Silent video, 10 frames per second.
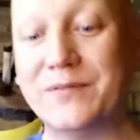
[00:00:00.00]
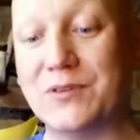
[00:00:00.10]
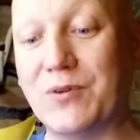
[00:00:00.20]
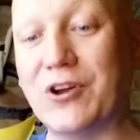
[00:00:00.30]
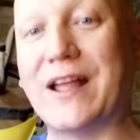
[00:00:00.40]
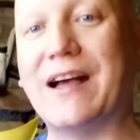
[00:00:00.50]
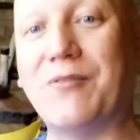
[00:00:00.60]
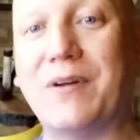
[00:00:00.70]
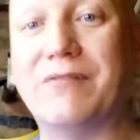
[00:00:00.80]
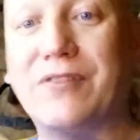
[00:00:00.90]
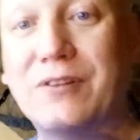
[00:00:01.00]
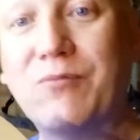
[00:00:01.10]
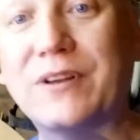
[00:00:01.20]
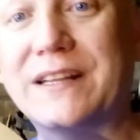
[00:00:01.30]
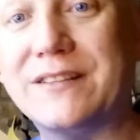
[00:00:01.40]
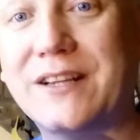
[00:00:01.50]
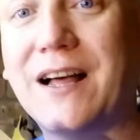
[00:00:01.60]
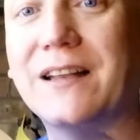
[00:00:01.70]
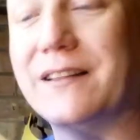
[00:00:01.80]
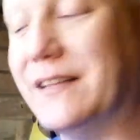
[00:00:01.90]
to work out whether I wanted to
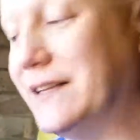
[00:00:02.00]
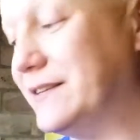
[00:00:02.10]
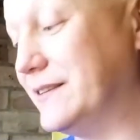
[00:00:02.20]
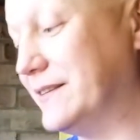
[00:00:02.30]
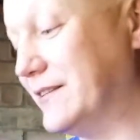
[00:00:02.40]
colour this,